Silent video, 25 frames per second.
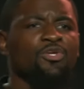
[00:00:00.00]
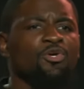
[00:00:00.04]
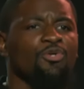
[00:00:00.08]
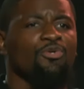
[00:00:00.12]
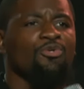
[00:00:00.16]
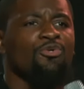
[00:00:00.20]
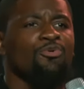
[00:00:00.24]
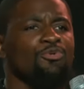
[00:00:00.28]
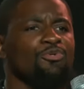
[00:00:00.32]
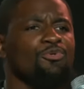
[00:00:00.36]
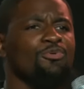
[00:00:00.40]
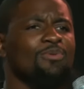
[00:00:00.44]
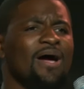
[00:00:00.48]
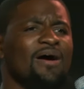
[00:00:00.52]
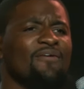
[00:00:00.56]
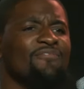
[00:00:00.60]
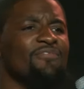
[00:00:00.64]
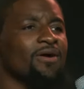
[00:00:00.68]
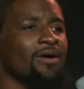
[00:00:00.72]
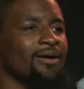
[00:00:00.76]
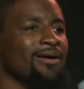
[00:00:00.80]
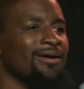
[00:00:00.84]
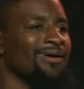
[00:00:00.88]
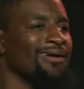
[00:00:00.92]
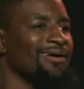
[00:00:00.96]
You, you
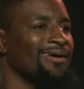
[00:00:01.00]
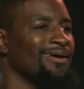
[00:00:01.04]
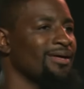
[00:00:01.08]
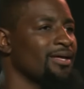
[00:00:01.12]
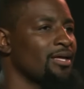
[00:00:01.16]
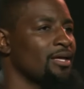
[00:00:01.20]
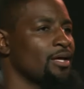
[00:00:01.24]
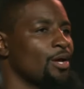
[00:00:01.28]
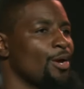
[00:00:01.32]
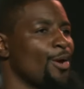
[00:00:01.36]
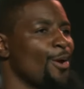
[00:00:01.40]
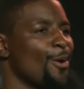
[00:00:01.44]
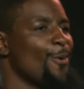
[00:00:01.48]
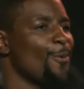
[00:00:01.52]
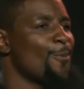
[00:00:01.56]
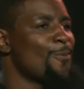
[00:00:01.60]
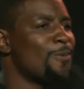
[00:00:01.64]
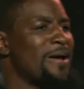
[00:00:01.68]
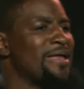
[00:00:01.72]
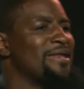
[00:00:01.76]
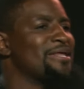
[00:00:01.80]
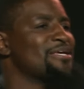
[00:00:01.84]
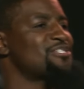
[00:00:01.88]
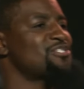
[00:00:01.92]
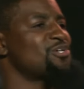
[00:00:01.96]
ever
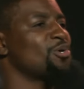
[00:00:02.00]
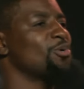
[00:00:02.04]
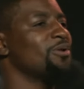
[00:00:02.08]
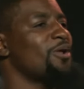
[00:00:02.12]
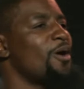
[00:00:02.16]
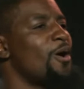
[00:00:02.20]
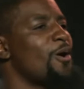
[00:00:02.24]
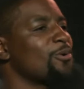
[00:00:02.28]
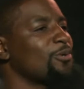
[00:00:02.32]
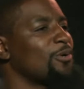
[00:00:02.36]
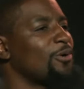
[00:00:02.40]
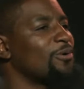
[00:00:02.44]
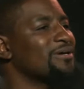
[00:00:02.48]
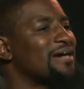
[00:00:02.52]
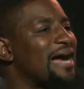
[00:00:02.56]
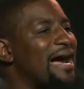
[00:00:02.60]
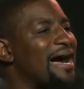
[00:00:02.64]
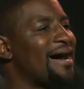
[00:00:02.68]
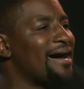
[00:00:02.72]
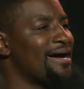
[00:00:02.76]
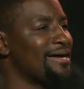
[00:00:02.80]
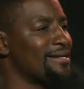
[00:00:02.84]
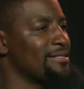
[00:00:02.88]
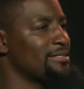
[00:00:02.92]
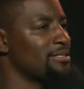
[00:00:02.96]
waited so long on
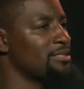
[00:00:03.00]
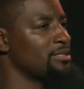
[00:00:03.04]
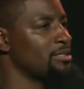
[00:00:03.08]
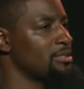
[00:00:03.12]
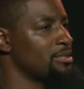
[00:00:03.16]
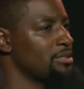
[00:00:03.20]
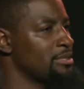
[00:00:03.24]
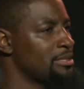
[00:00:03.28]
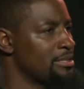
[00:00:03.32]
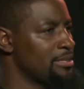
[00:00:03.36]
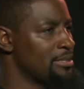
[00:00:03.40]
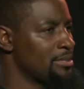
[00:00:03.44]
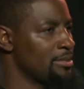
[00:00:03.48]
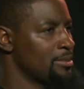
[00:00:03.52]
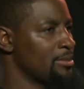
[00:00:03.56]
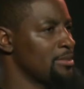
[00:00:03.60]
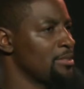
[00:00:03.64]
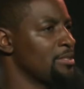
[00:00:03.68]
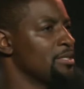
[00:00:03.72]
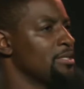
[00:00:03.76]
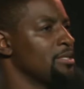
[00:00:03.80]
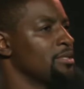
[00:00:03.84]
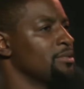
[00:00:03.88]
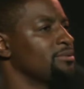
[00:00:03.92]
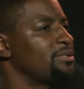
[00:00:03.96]
God
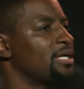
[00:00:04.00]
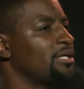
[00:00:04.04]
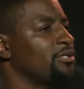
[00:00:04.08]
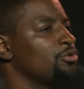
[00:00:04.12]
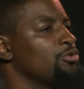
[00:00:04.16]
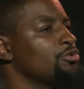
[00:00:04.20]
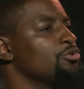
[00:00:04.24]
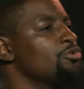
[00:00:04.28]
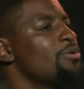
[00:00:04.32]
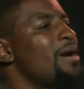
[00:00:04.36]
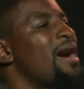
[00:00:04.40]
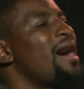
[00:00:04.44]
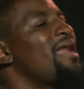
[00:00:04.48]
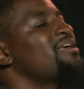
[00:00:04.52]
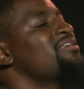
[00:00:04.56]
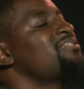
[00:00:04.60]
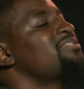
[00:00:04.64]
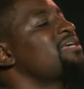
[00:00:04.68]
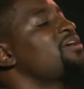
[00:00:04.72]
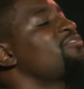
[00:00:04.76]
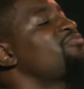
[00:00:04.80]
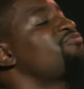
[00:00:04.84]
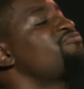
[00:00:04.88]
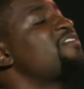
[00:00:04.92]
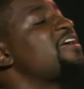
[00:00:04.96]
that you knew how to
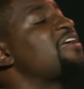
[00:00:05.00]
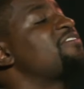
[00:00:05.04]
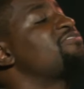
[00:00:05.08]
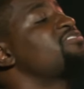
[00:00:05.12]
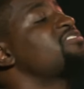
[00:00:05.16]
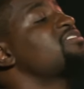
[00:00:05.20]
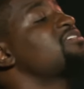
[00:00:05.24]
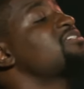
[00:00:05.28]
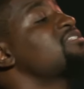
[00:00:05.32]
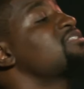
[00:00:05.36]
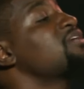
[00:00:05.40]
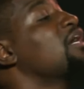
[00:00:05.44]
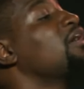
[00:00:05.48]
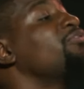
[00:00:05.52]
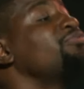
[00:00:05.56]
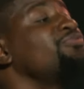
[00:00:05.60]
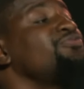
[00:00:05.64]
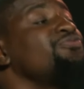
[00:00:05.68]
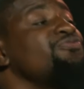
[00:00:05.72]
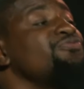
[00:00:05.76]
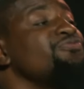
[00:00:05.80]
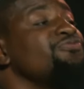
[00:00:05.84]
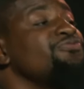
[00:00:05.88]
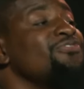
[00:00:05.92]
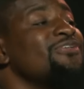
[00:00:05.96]
say faith
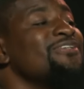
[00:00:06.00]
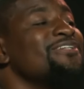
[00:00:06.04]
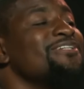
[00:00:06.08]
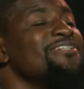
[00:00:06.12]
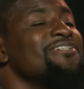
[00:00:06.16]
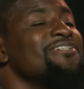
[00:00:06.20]
stuff?